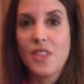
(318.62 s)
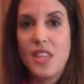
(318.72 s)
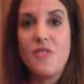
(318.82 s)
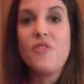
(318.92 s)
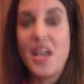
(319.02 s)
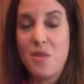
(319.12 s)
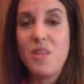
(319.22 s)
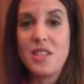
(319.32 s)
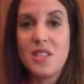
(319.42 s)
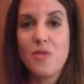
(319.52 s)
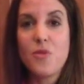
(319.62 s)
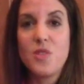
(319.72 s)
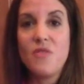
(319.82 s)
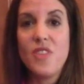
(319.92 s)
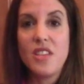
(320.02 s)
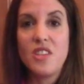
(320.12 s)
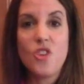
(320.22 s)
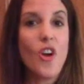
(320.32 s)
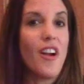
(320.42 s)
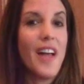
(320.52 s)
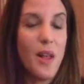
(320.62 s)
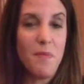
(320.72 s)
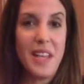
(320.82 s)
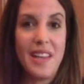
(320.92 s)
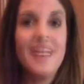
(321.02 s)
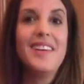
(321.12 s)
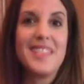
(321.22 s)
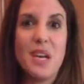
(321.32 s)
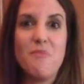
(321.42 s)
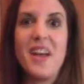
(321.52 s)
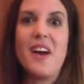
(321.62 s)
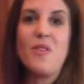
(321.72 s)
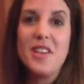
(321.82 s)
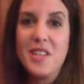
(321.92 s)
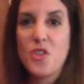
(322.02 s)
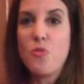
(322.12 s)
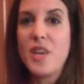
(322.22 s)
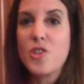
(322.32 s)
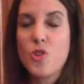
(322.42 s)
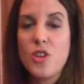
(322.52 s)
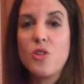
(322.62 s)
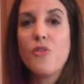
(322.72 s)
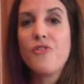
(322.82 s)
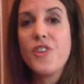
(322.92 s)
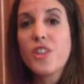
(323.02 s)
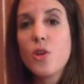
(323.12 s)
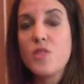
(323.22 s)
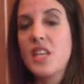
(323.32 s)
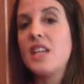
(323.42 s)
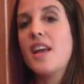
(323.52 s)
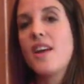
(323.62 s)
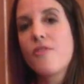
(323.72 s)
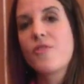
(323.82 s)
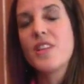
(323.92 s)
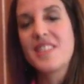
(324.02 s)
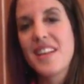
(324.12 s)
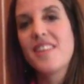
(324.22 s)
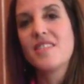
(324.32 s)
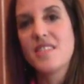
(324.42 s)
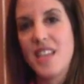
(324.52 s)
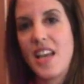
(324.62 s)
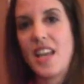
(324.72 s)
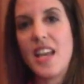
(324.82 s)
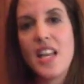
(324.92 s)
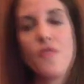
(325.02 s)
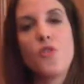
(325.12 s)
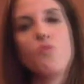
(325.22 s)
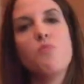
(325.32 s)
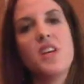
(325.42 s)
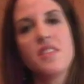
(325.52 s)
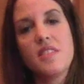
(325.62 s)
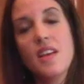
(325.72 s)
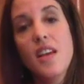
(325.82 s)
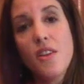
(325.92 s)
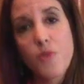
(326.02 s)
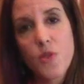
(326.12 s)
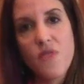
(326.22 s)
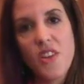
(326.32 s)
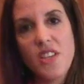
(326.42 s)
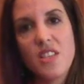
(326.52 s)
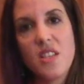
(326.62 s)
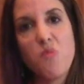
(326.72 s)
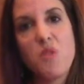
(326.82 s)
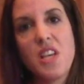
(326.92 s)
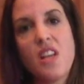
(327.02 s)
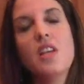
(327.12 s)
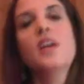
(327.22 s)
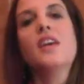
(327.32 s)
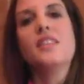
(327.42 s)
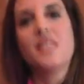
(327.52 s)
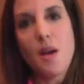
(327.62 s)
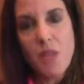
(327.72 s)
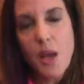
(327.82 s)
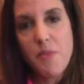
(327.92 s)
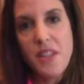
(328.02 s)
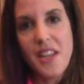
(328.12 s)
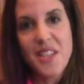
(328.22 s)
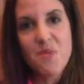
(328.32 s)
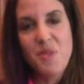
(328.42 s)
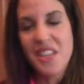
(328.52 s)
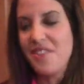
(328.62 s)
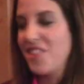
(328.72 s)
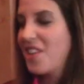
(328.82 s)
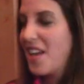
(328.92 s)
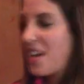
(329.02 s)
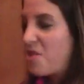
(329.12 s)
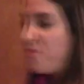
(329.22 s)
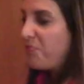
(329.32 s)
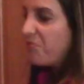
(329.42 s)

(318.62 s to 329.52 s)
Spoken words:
the vitamins in the fruits and veggies are helping somehow. So make sure you fit those in every single day. And if you miss fruits and veggies in a meal, double up in the next meal if you can.